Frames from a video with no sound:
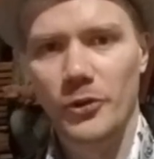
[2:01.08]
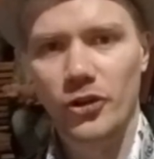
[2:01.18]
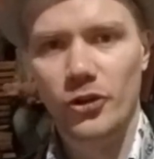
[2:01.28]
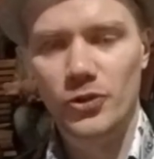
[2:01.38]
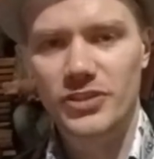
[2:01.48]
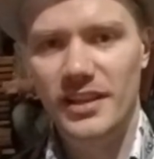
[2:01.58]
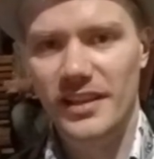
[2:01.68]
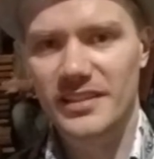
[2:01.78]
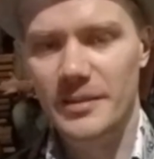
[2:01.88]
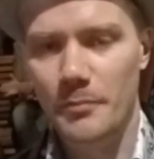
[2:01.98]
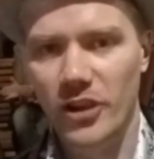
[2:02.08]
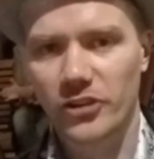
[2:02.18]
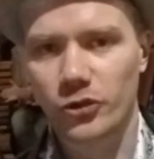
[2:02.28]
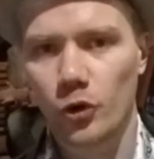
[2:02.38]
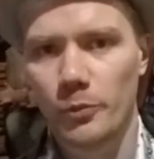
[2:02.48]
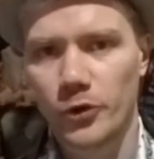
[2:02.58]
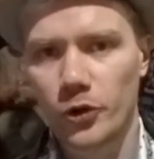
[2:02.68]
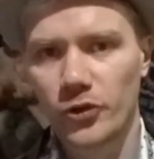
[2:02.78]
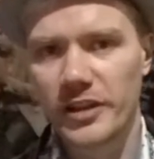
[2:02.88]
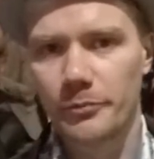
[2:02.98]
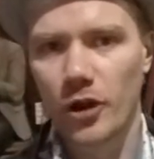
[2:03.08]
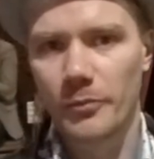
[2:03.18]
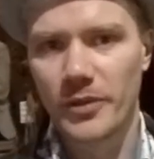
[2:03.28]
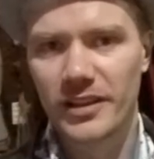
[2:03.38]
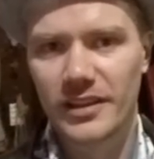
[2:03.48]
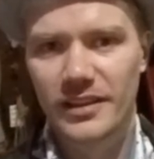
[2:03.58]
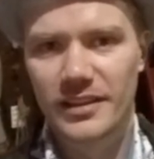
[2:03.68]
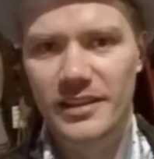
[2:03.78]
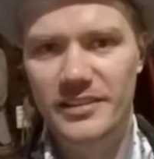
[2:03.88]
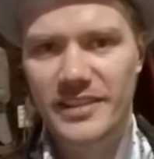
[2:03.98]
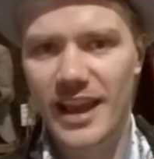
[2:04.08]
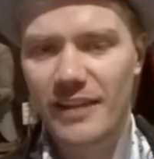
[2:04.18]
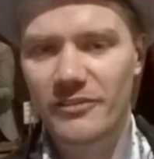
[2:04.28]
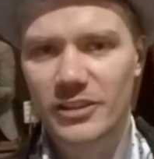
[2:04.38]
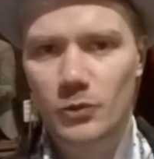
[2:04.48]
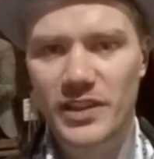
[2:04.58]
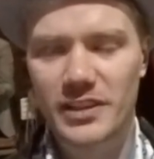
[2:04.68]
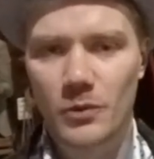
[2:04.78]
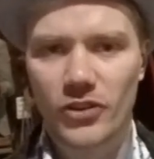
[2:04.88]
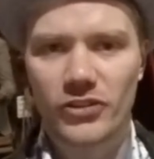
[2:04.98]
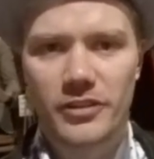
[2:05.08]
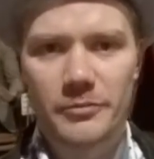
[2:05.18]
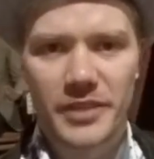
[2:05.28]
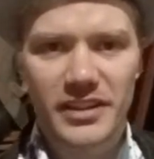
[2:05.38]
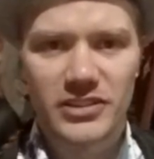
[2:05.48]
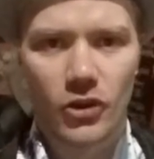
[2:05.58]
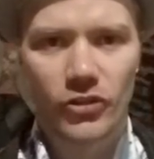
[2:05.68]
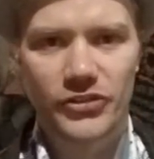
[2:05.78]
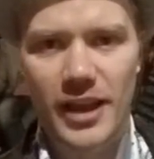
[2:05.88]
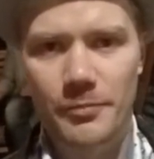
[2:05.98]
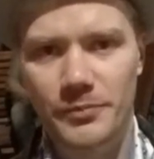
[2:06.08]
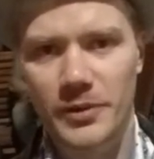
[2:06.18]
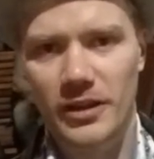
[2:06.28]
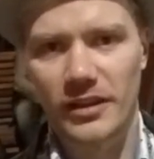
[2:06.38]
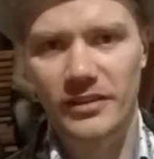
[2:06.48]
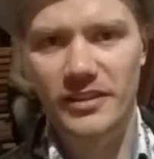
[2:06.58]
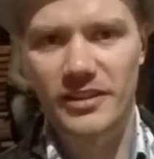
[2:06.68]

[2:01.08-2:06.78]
Brygghus. It's a micro brewery pub. They have 21 beers on tap, and